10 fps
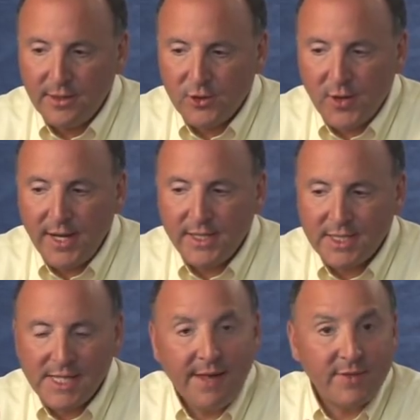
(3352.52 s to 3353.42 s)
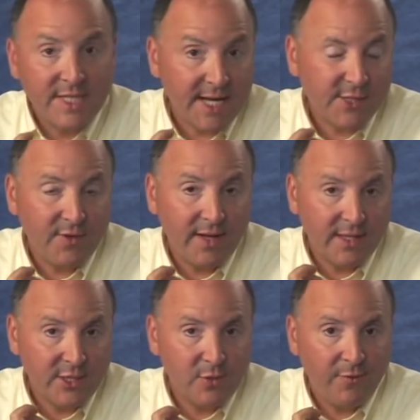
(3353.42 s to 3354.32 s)
try to save a text file
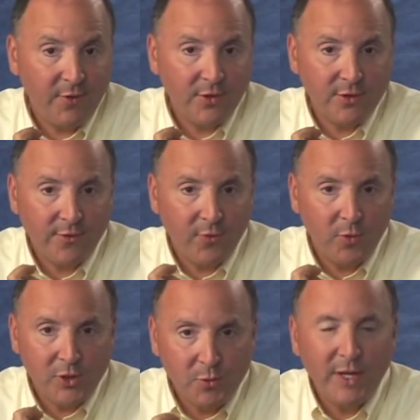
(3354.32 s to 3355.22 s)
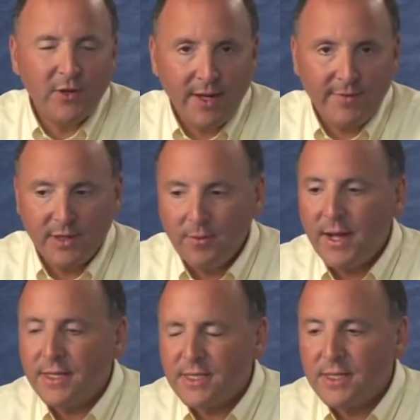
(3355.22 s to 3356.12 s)
into a folder for which we don't have any
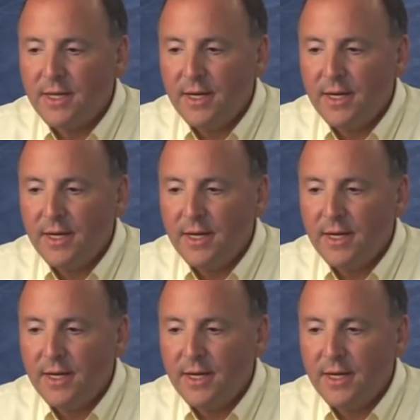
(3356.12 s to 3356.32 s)
rights.